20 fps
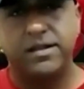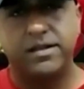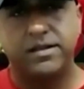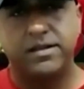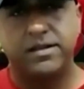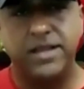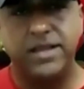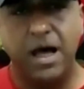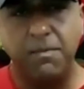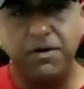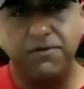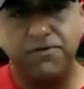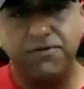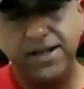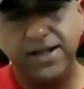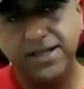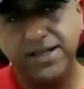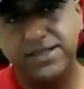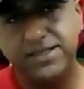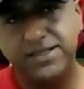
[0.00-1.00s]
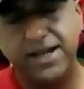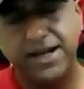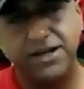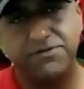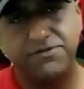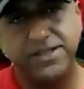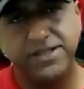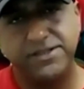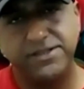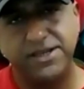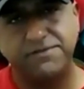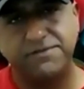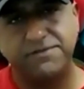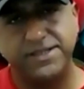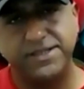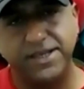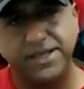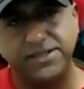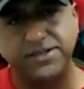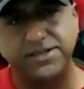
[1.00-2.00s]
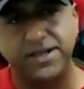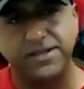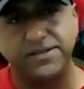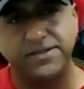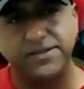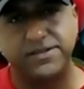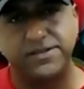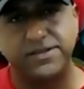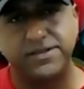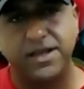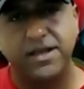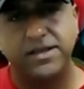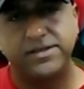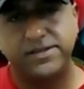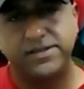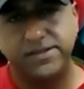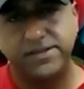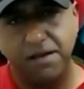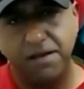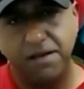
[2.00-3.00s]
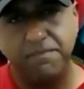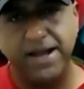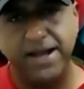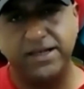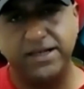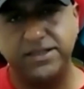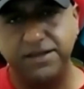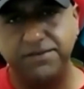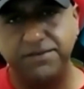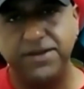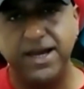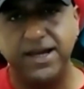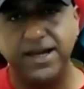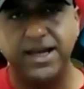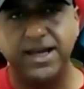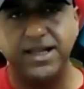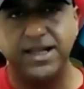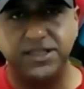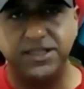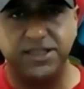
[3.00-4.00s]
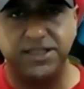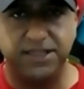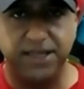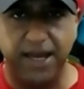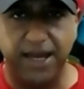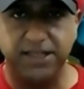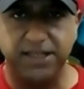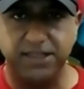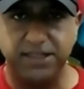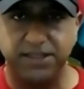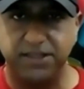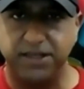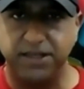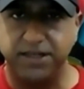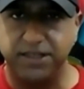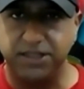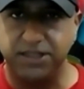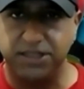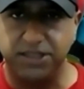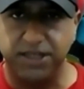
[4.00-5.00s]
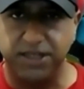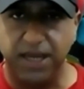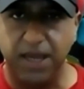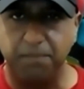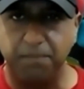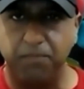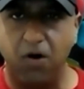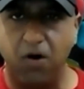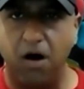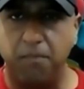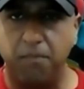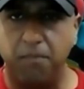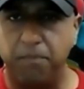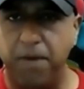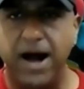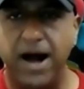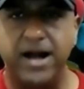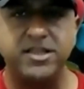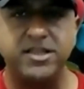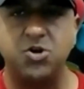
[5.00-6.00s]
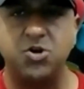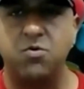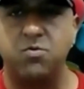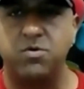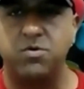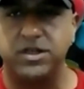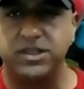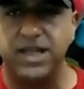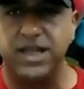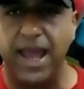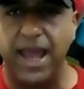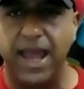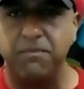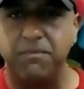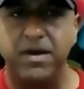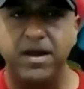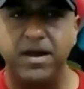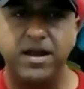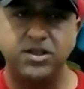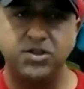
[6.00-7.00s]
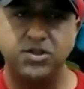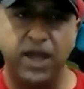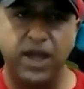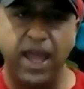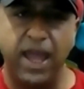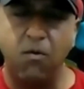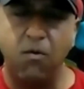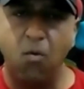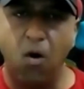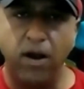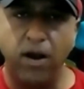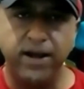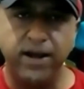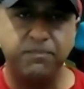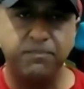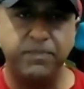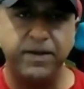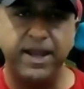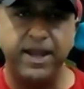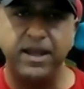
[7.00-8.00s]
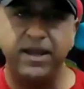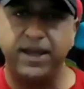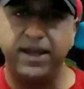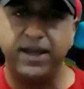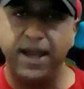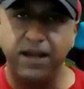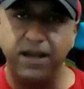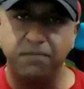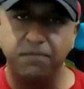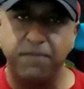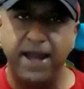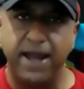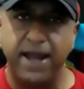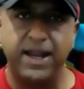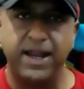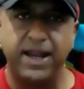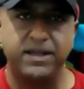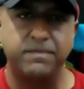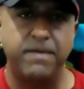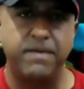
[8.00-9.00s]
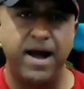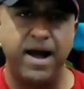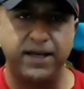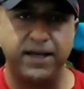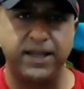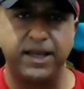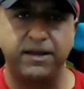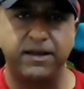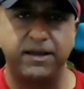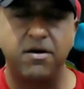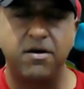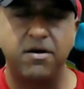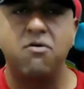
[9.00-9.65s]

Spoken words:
Number one is the intrinsic resistance. Some bacteria can change their shape or parts over time to avoid being killed by an antibiotic.